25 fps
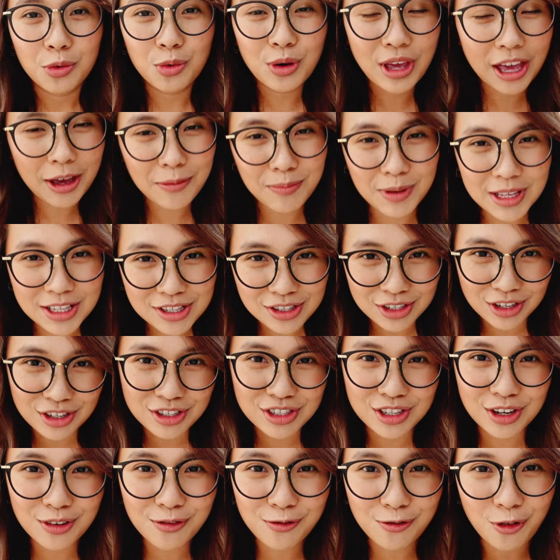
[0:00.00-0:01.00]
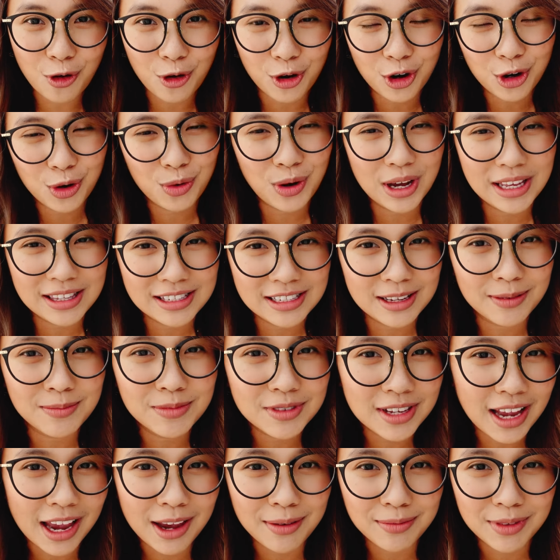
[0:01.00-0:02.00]
We have been searching for quite some
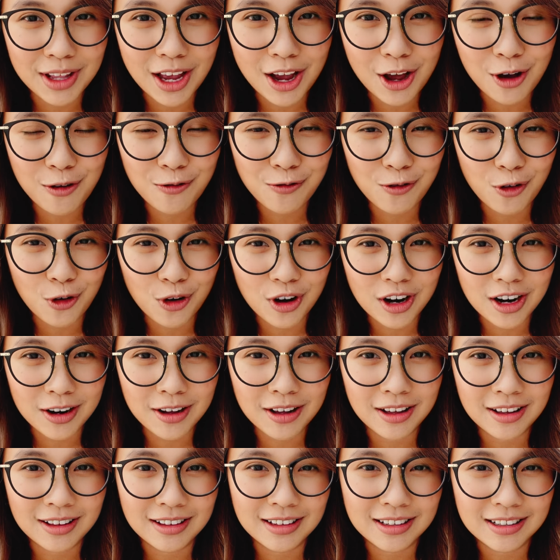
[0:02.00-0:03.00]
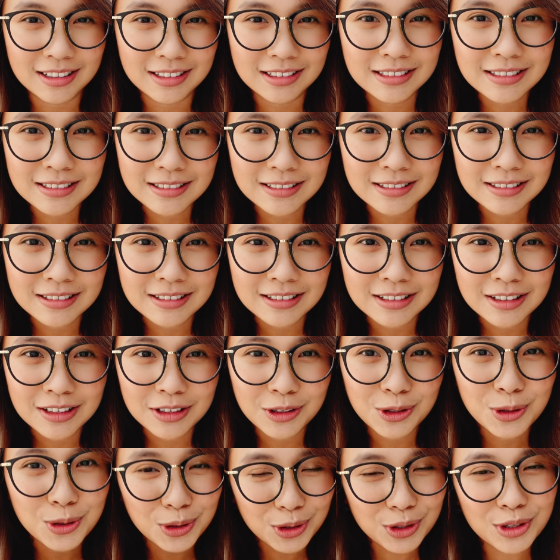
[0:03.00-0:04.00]
time now for a
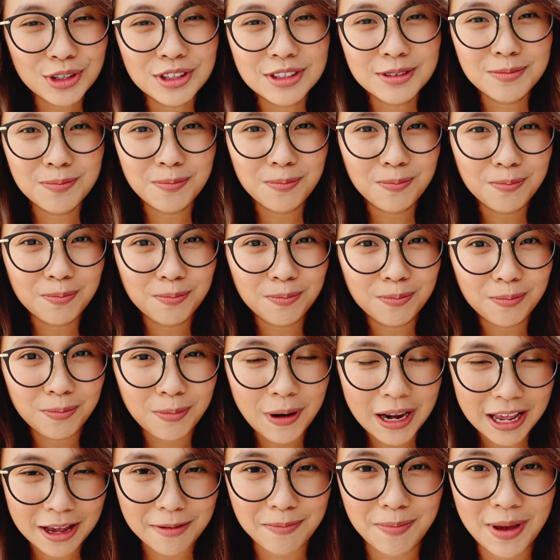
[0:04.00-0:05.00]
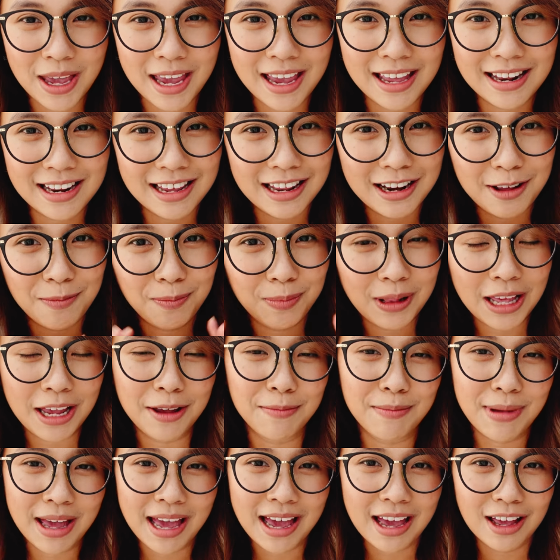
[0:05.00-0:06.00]
good playpen and a
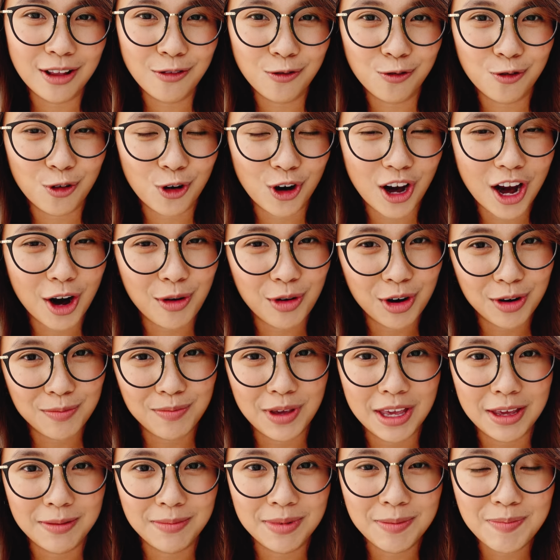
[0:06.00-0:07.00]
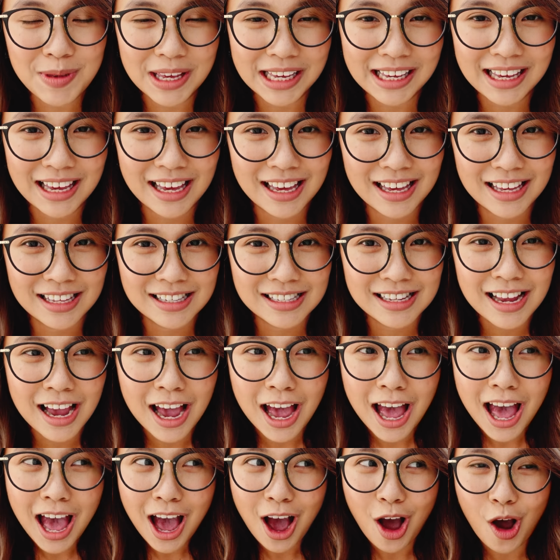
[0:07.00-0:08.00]
playmat for our baby because
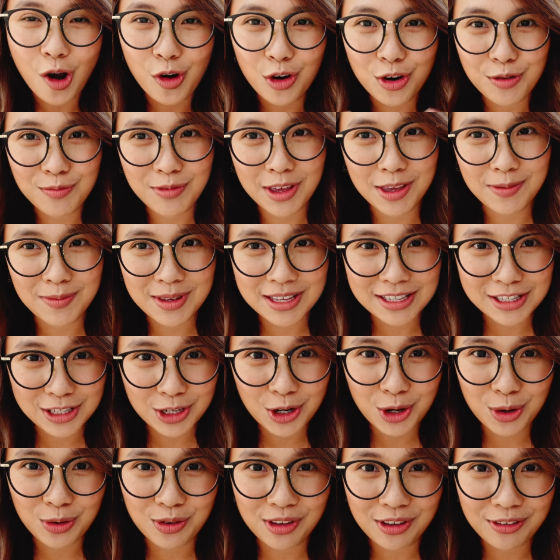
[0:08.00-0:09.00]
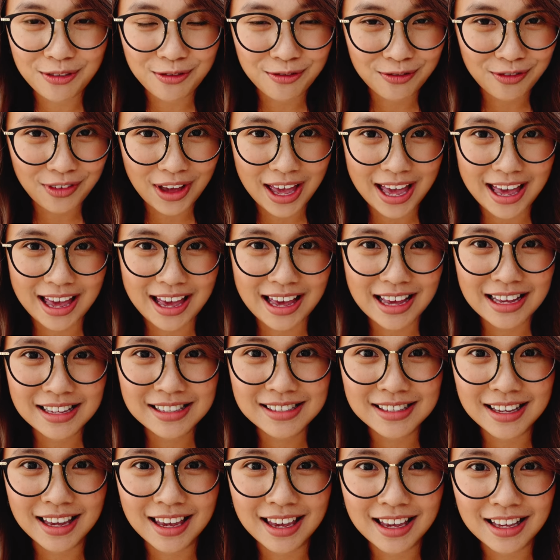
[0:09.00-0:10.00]
our baby is growing
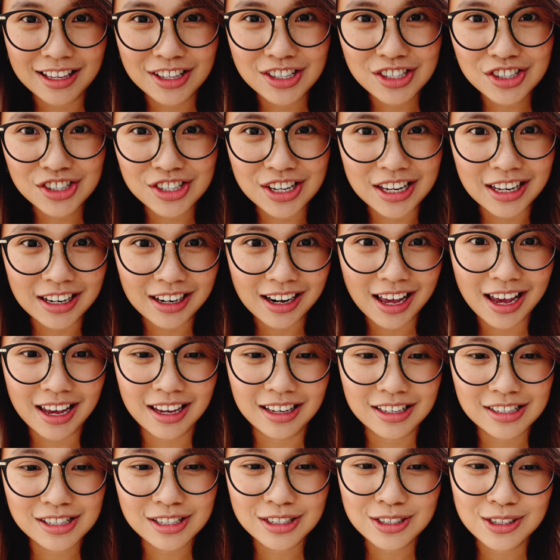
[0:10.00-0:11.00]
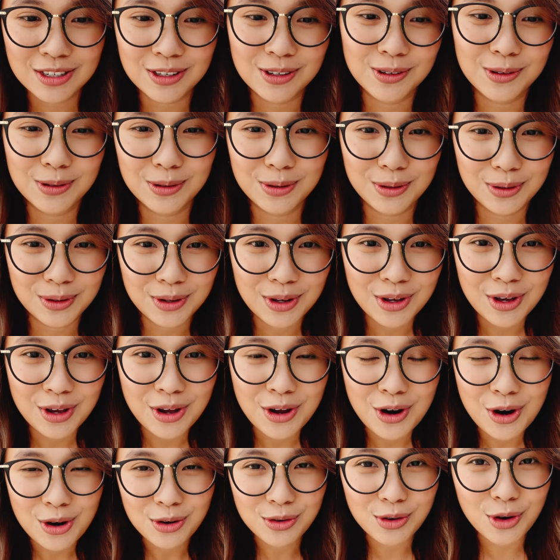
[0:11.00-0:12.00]
fast and she likes to
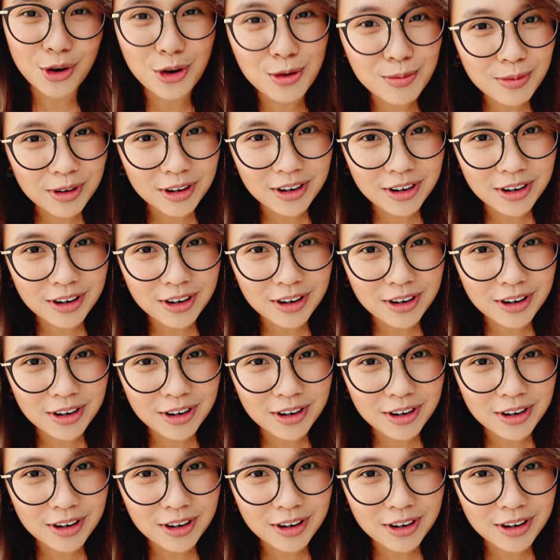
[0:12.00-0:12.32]
roam